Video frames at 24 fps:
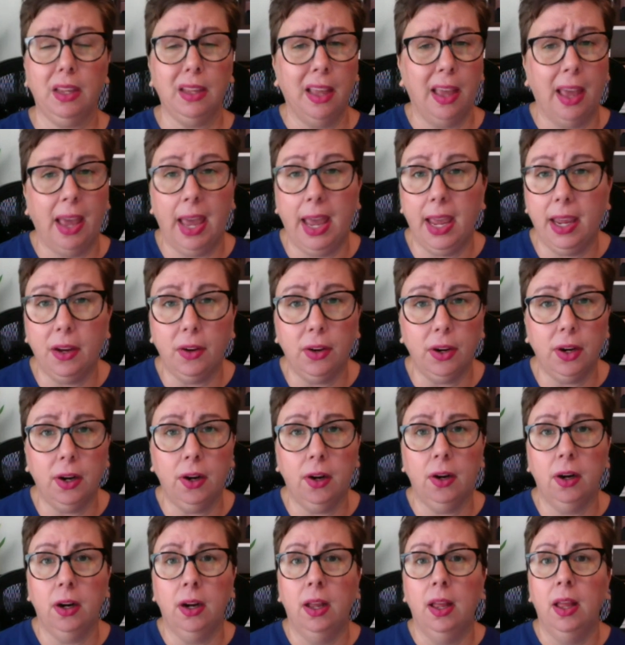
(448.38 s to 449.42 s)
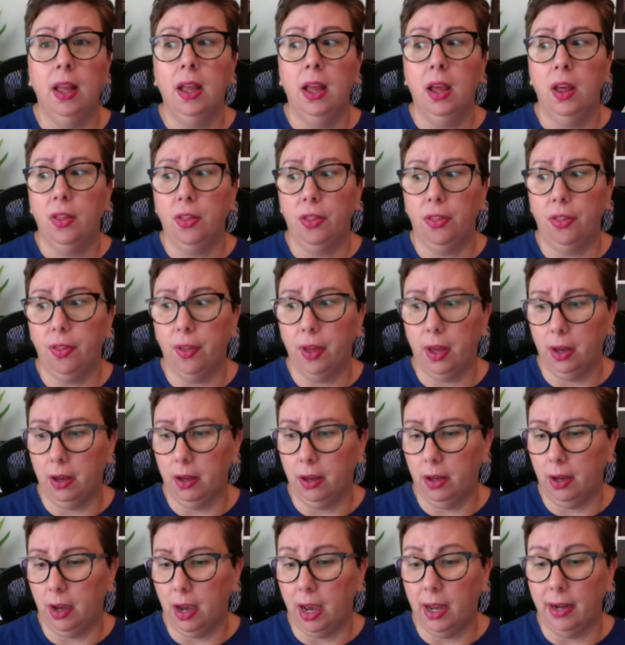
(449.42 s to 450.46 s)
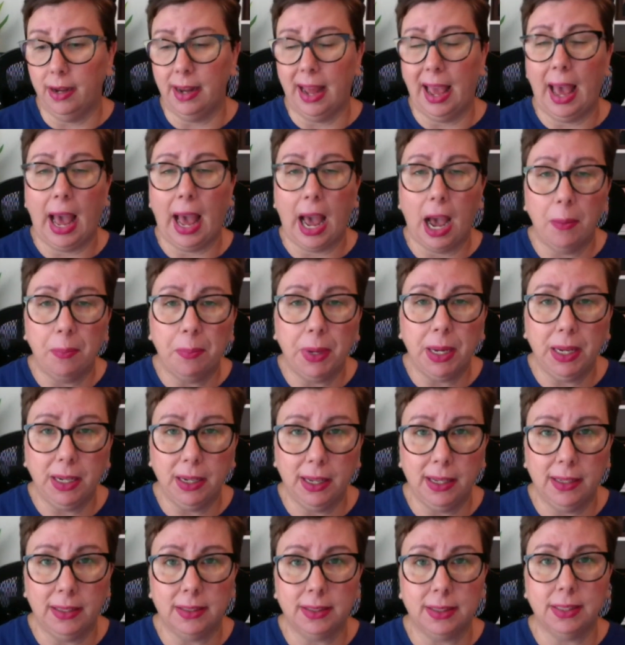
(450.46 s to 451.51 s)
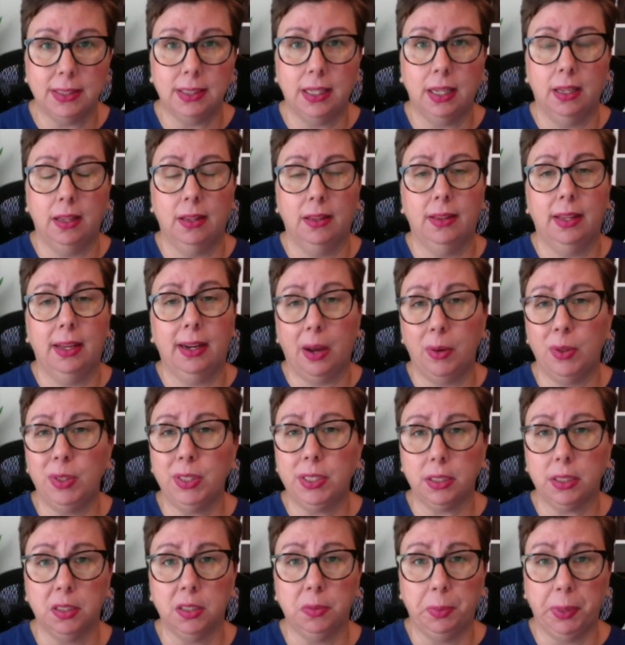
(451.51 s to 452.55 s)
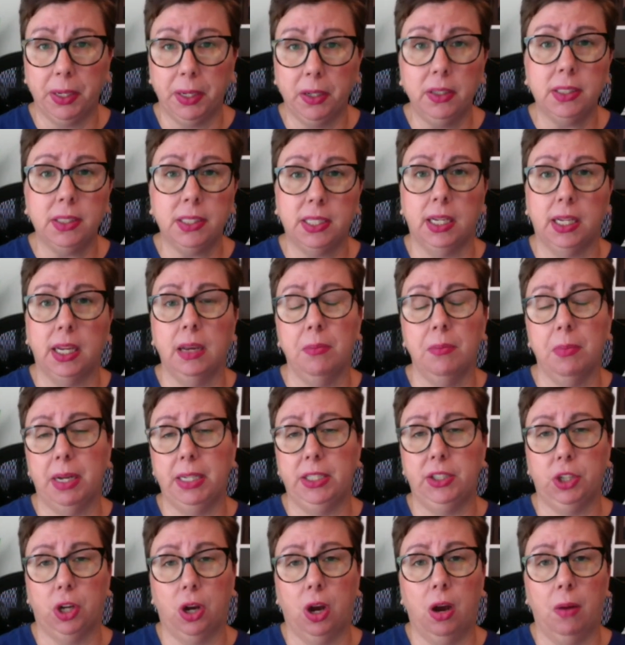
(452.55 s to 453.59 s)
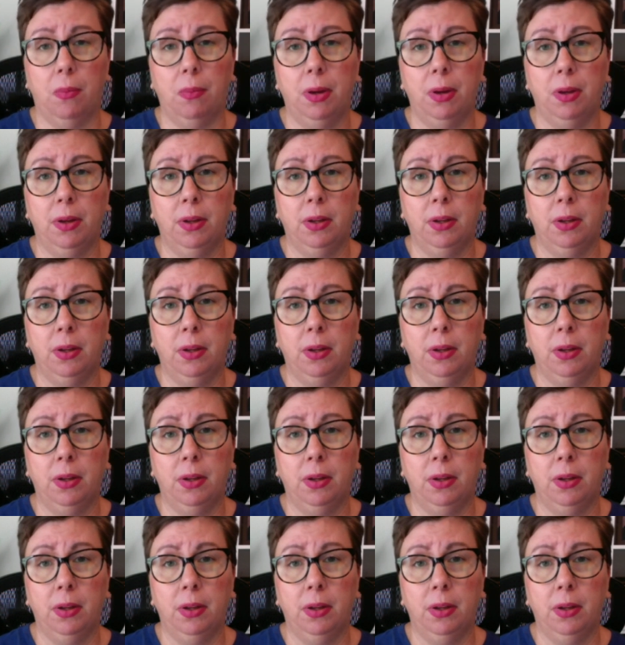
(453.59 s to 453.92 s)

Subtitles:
anger, the unhappiness that I was experiencing in my job.